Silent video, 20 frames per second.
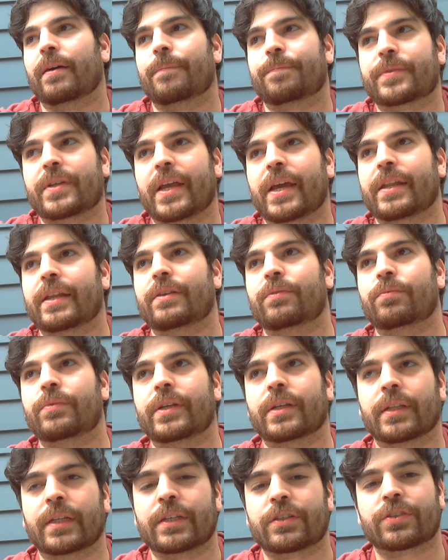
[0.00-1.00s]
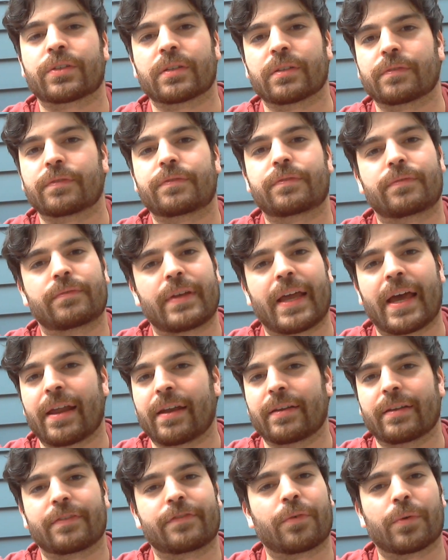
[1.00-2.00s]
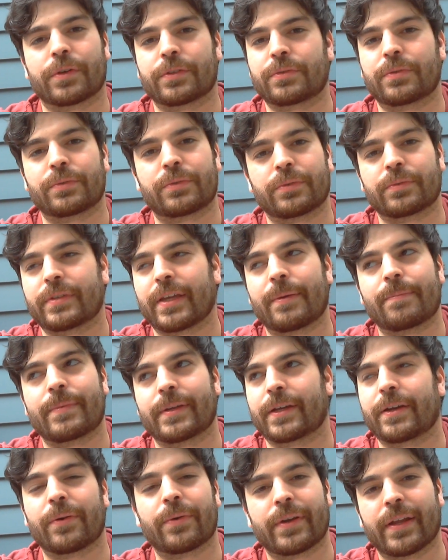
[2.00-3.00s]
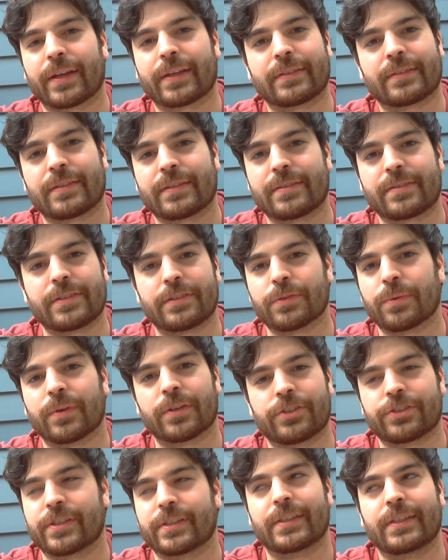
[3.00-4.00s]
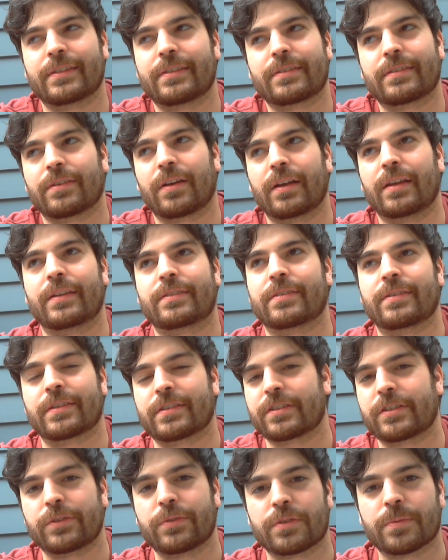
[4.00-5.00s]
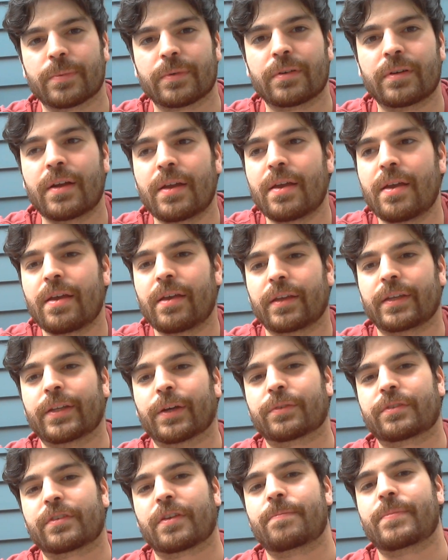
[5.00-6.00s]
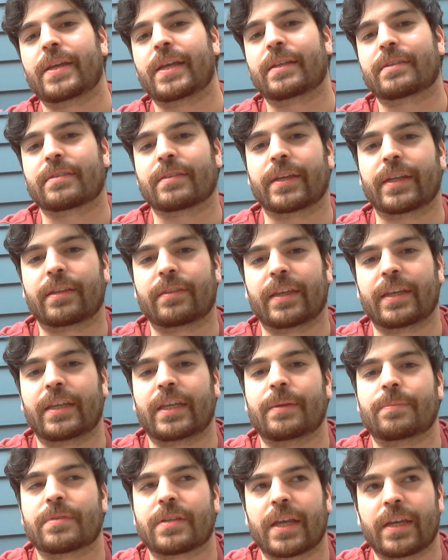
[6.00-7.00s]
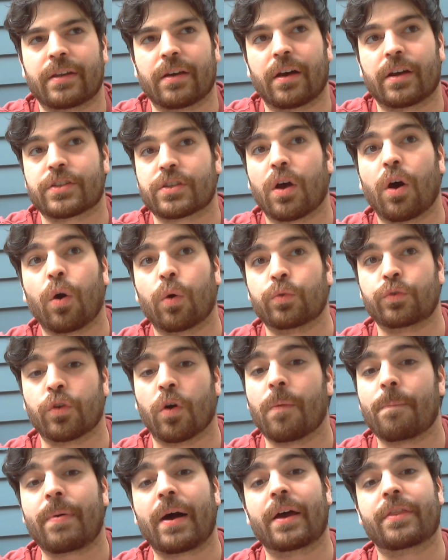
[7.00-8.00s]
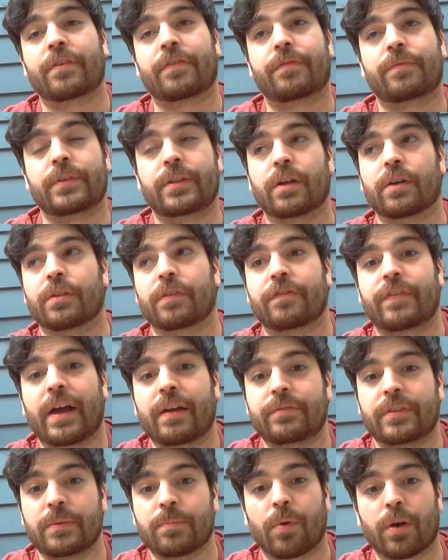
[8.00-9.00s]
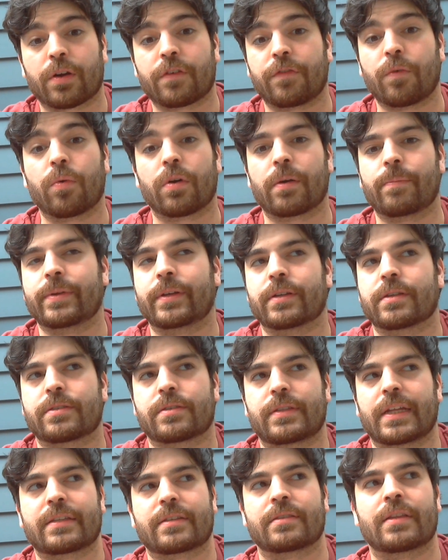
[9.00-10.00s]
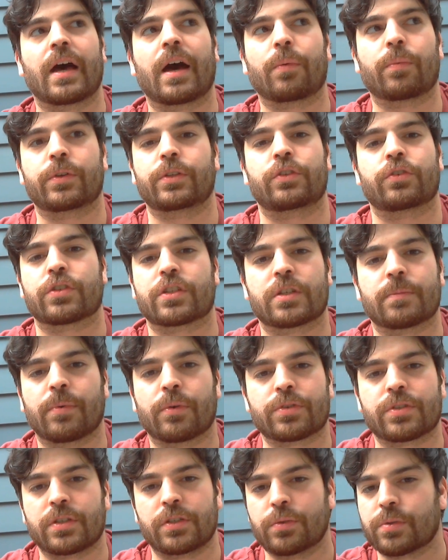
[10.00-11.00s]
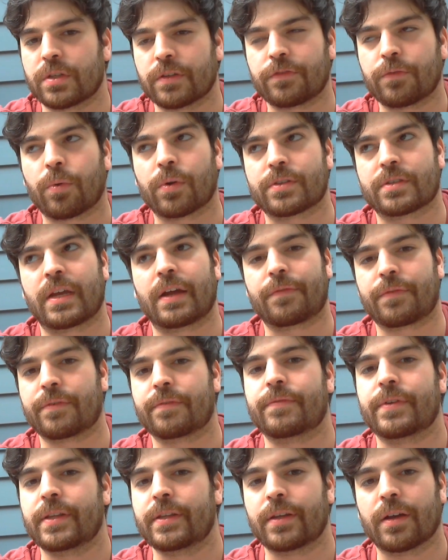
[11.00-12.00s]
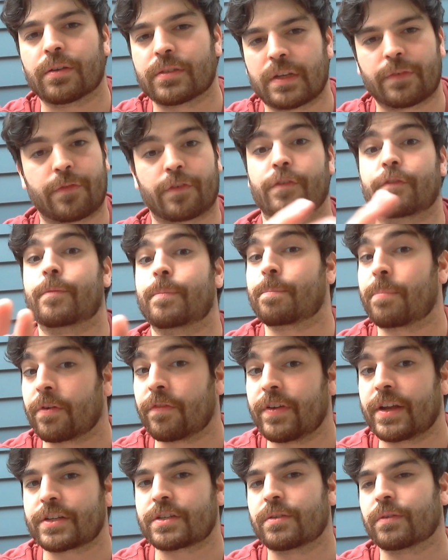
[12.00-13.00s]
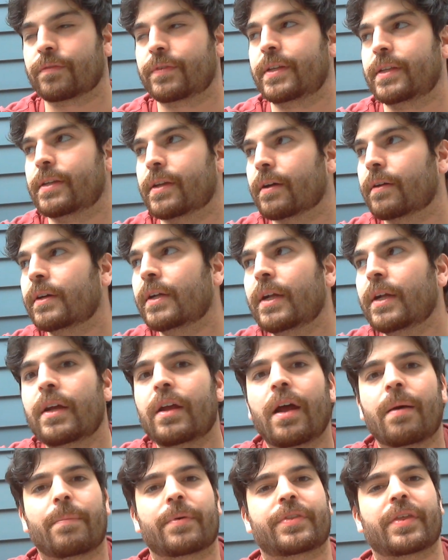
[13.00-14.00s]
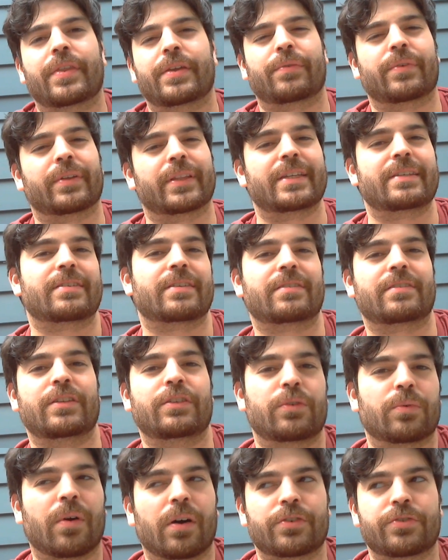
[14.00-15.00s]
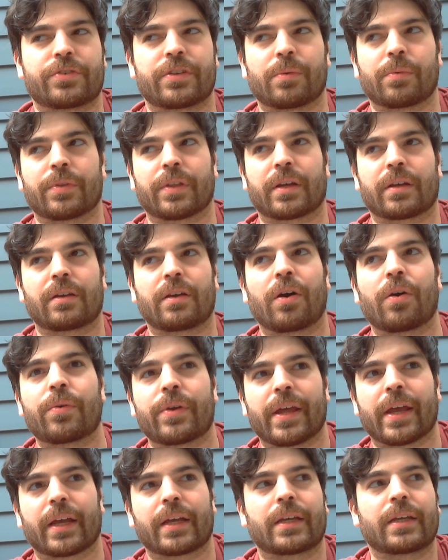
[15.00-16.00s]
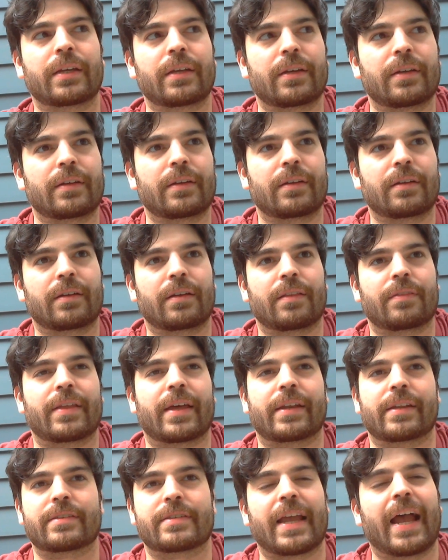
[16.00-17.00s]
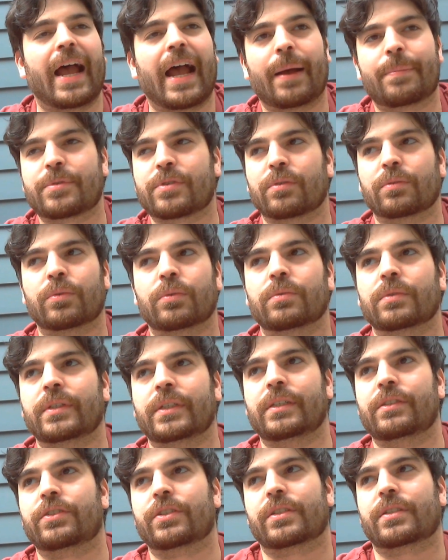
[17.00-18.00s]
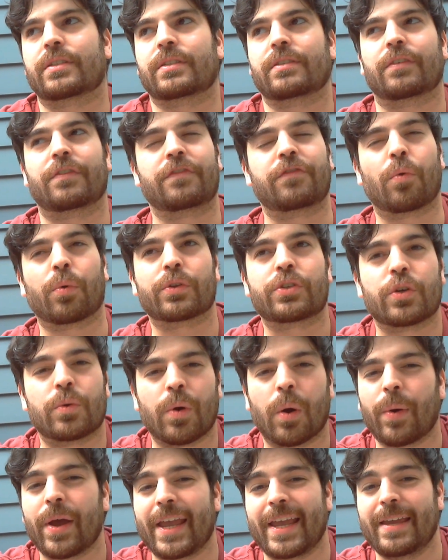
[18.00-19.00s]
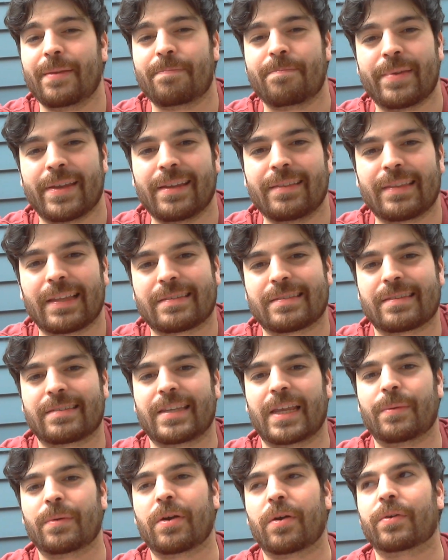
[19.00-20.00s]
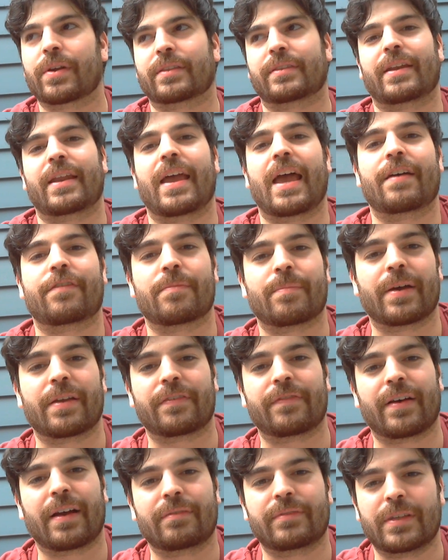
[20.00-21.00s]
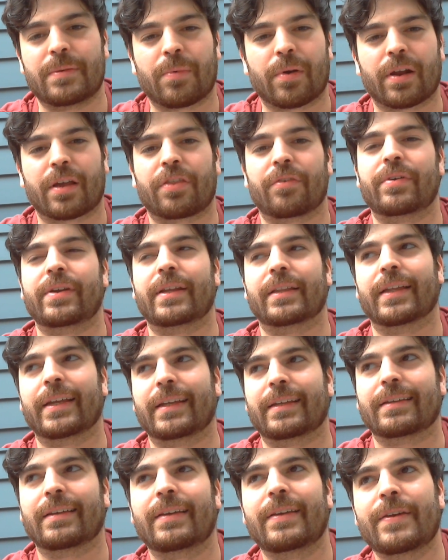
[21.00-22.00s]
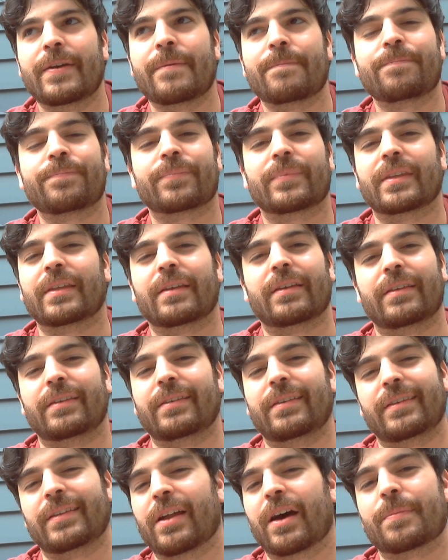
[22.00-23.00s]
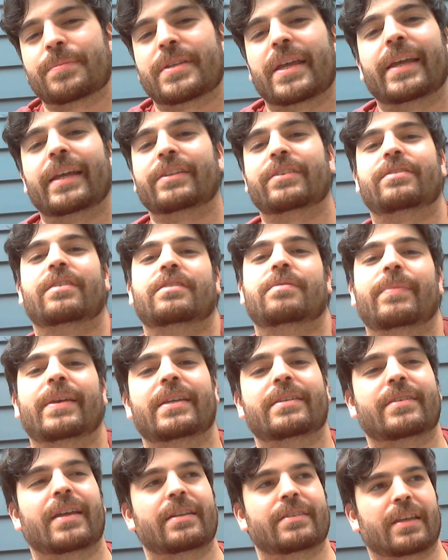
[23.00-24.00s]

Canon really should have added a 4:2 210-bit codec into the C200. It's inexcusable. To me, it's like they keep saying to us, oh, don't buy the the 5D Mark IV, because that's not what you're supposed to use it for. It's not for video. It's not for professional video. But then they release a C200 with a codec that is absolutely just a 4208-bit. That's the same codec that I have in my 5D Mark III. Like, you know what I'm saying? It just doesn't make sense.